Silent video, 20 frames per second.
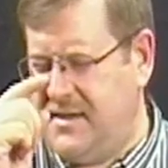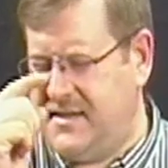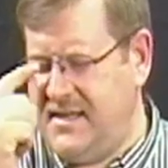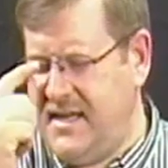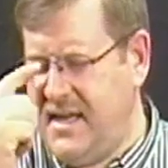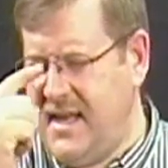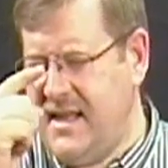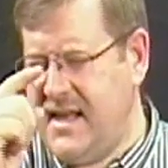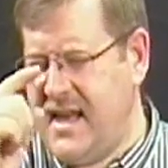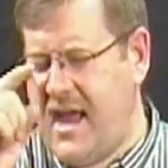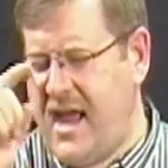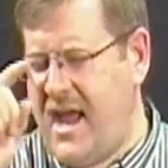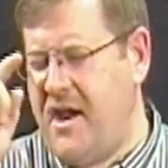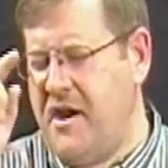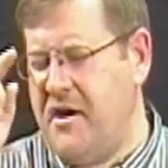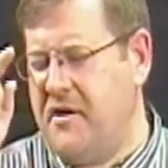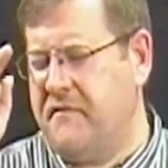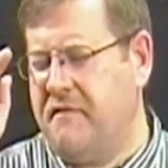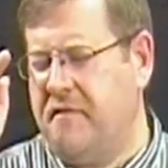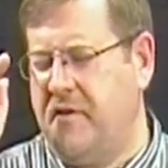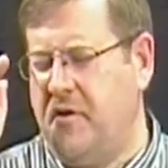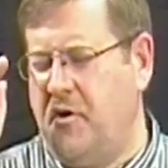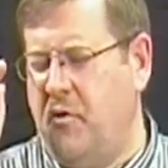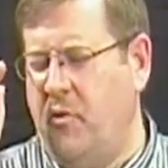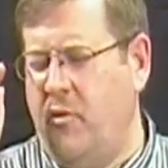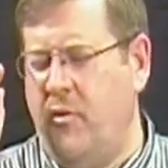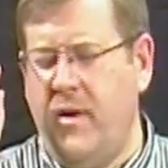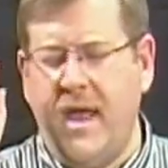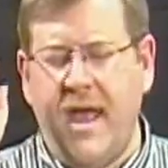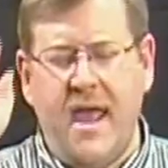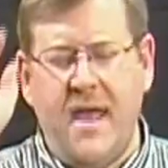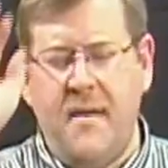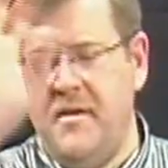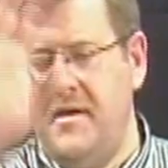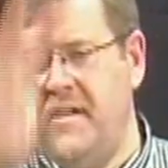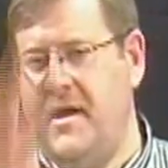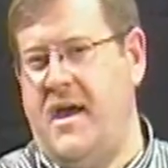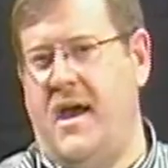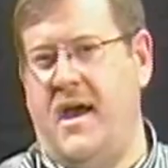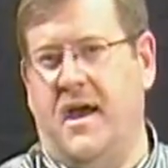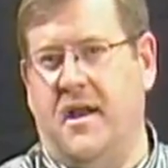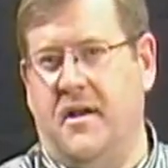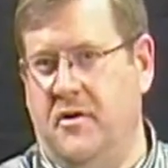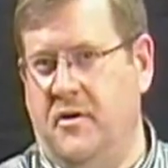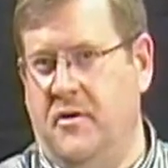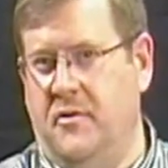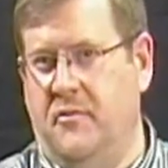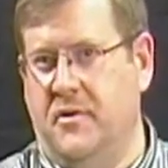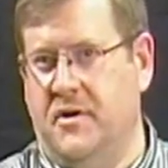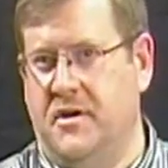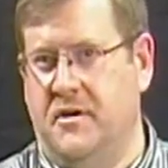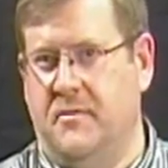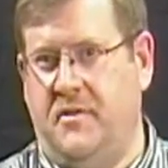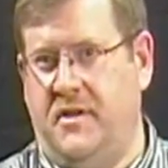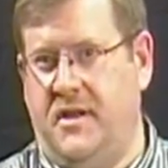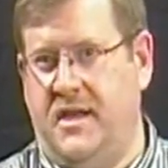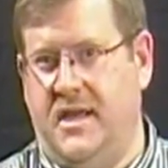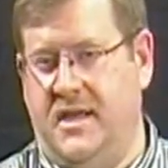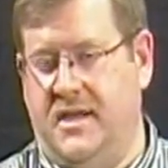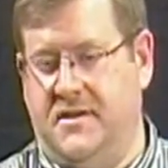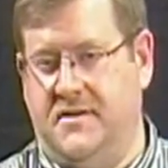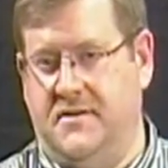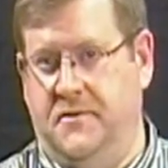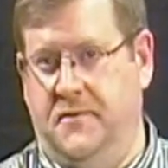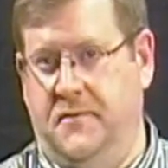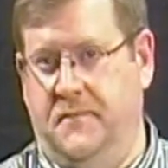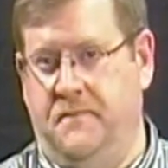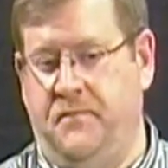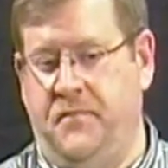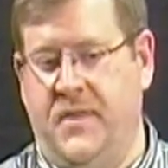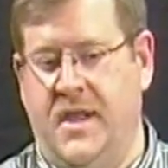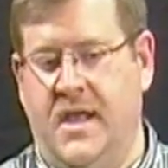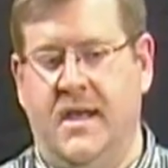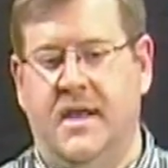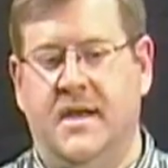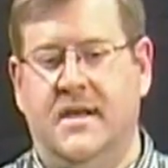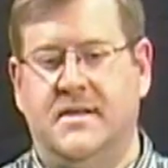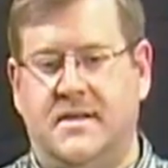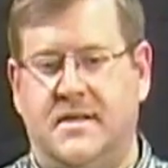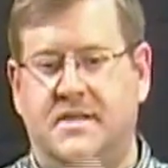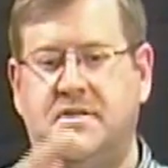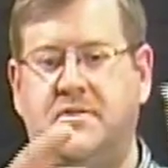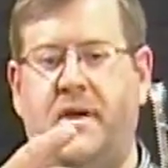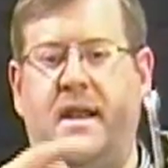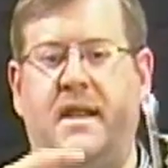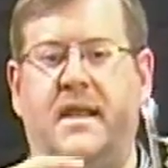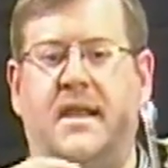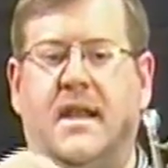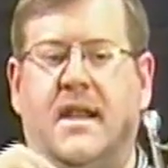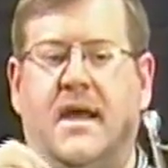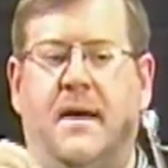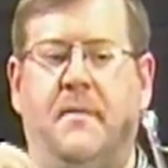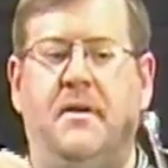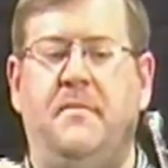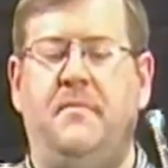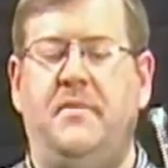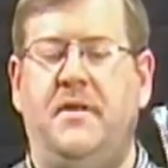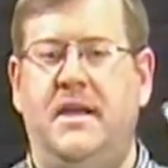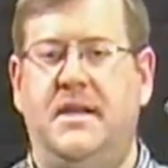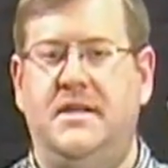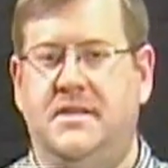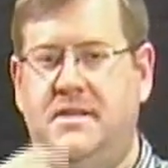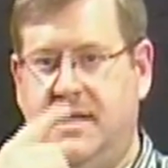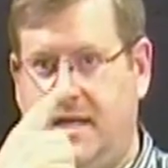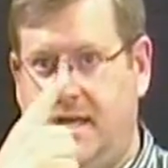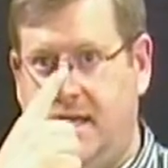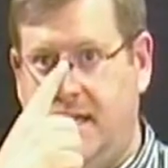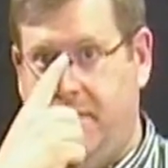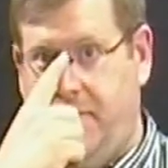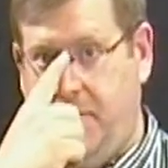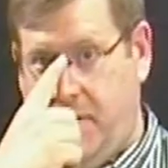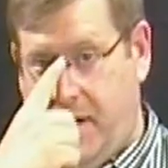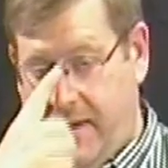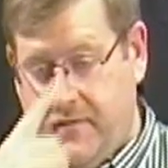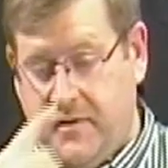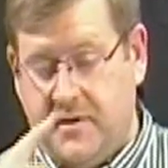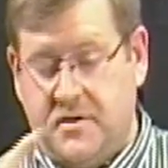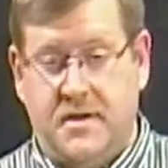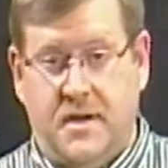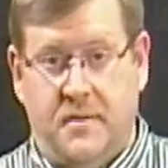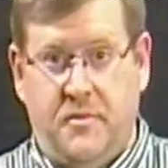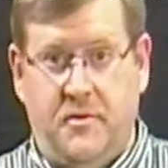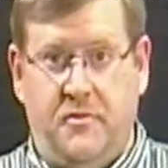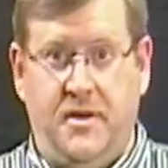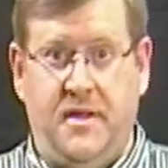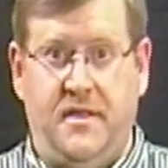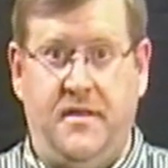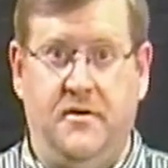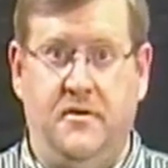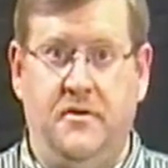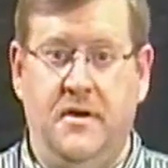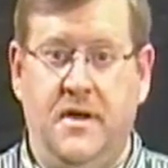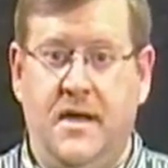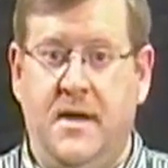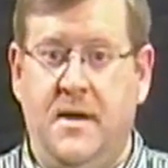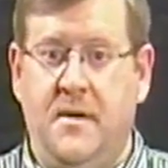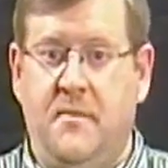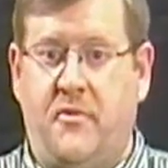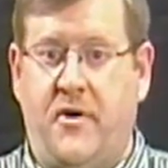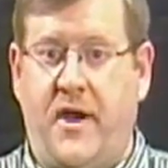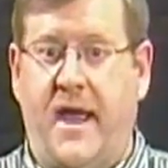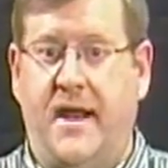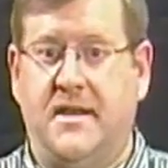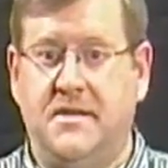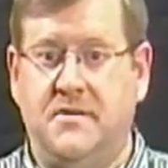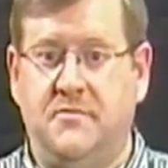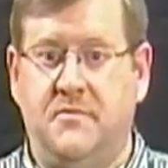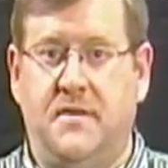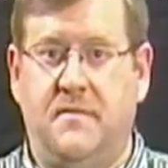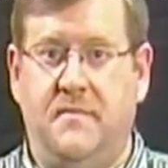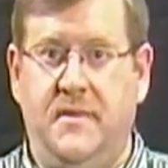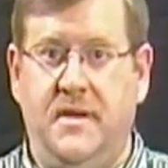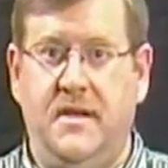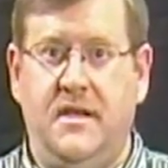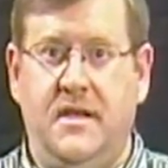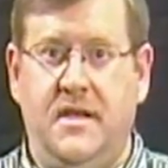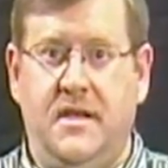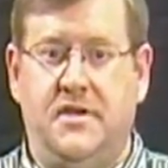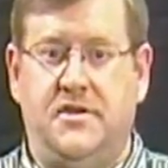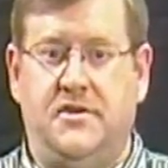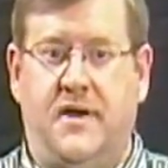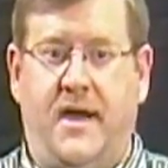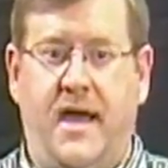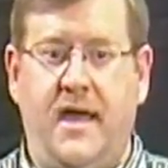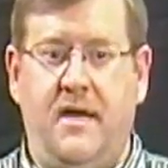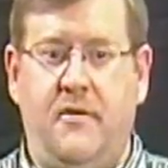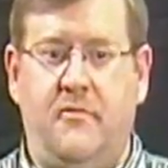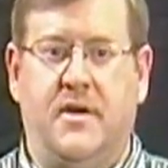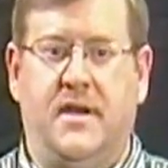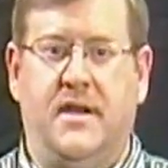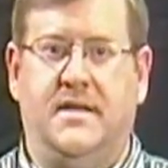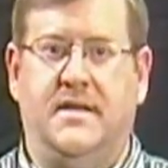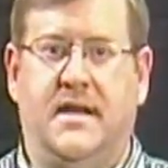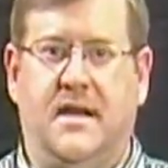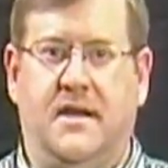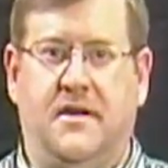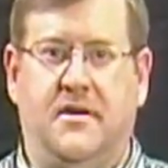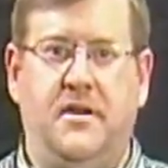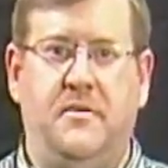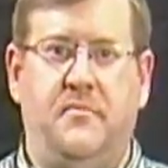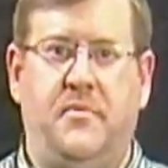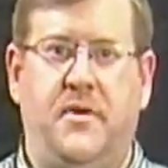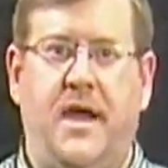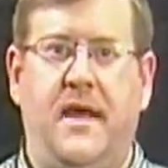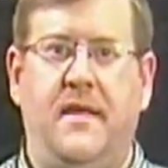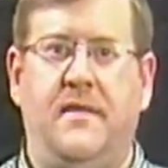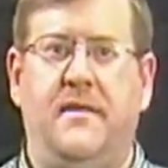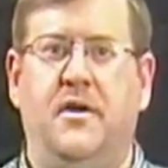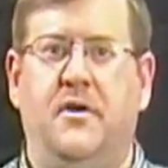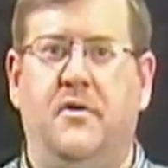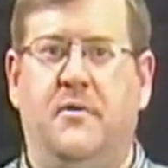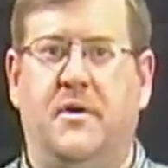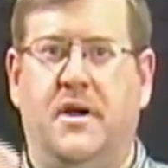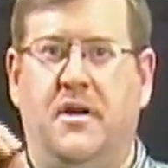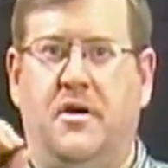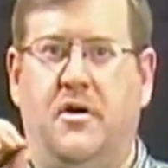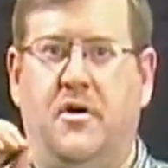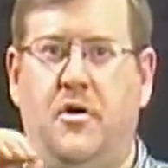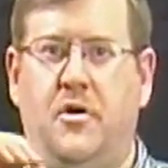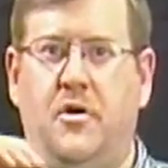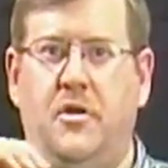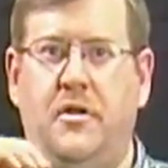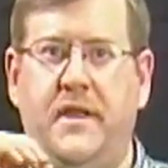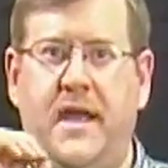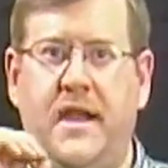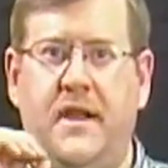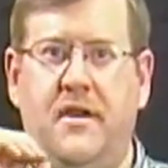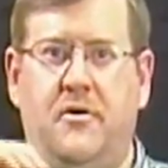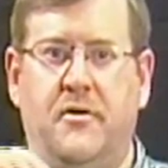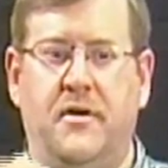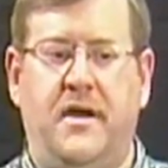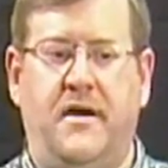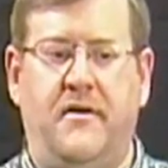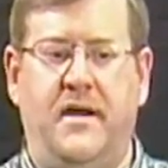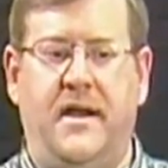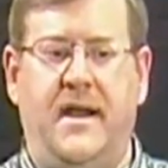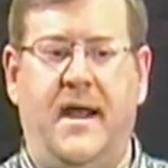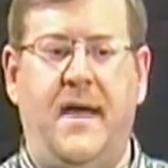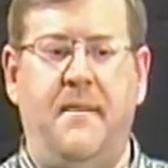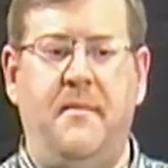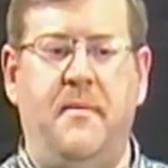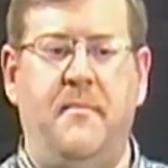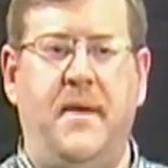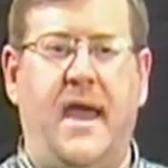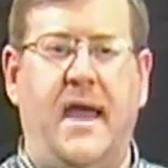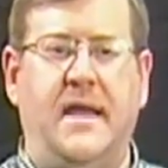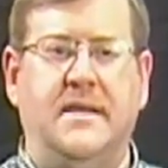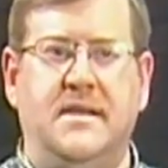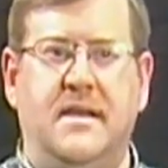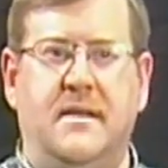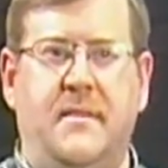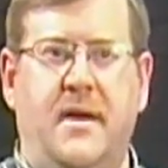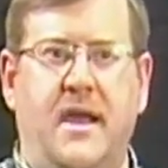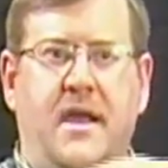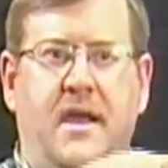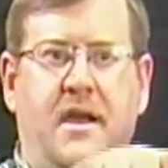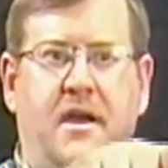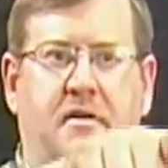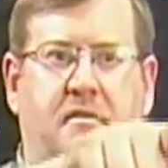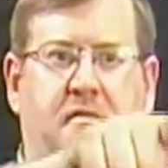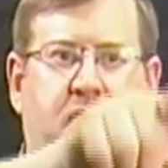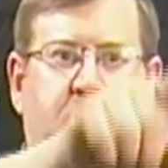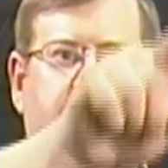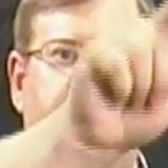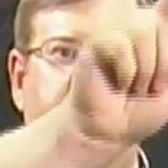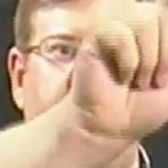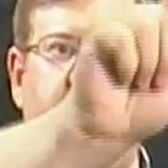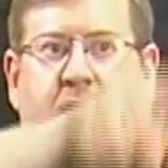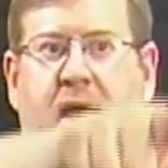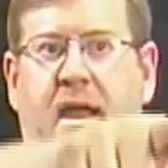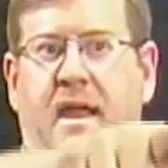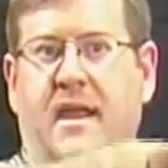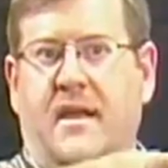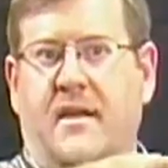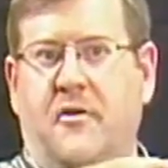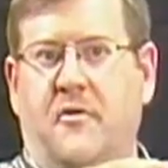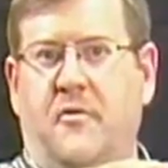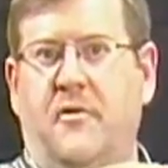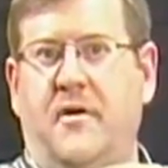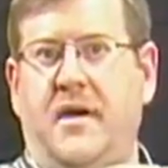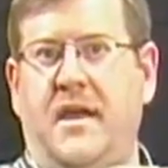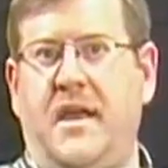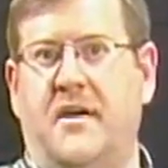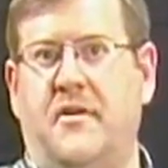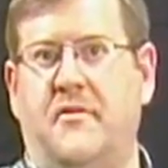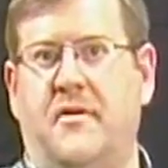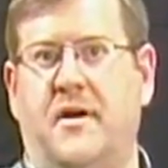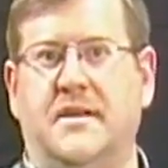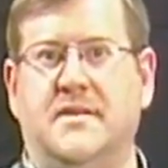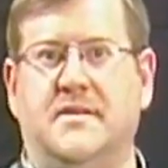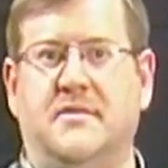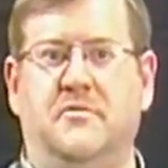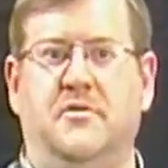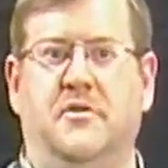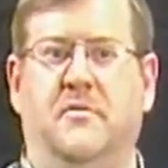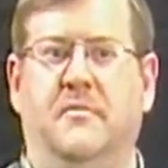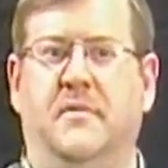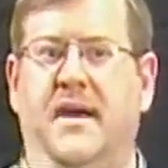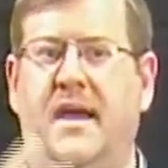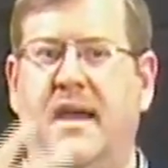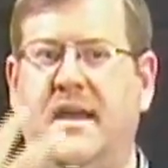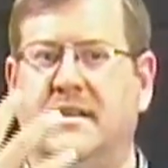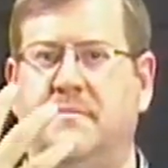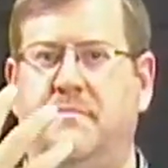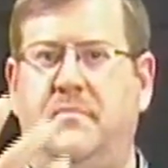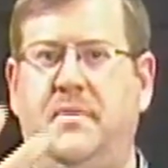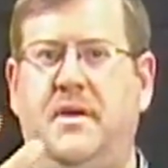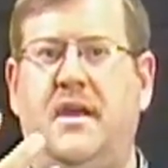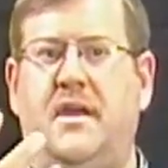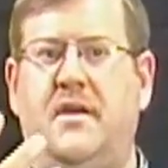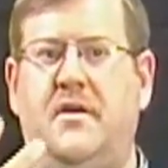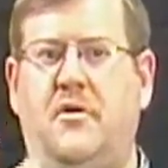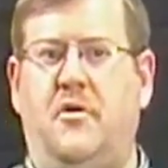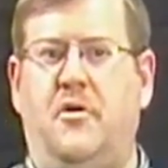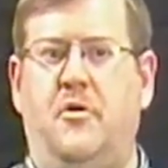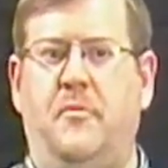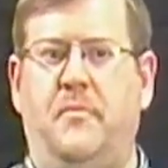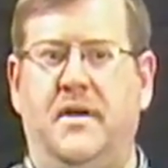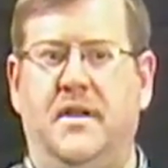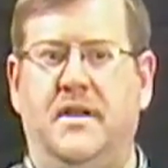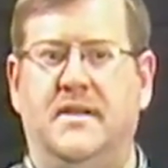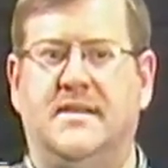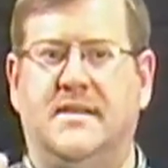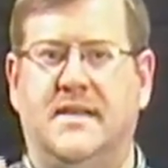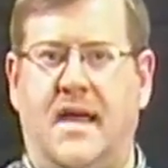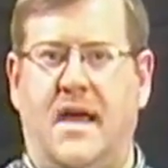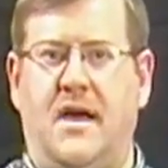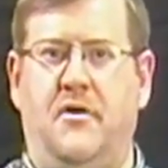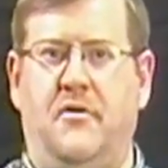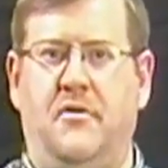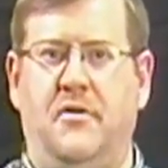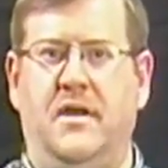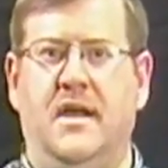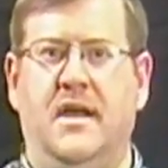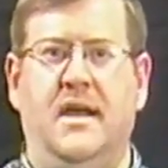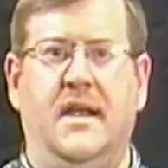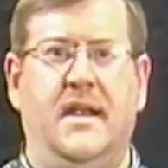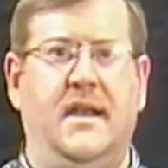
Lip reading: Seeing that air flow way beyond where you're playing to. So let's try it again. I'm going to play a G. If you have your trumpet with you, practice with me. Try it. We're going to take a good breath. We're going to hold that note out, and I'm imagining my air flying way across the room. Nice, big, open sound.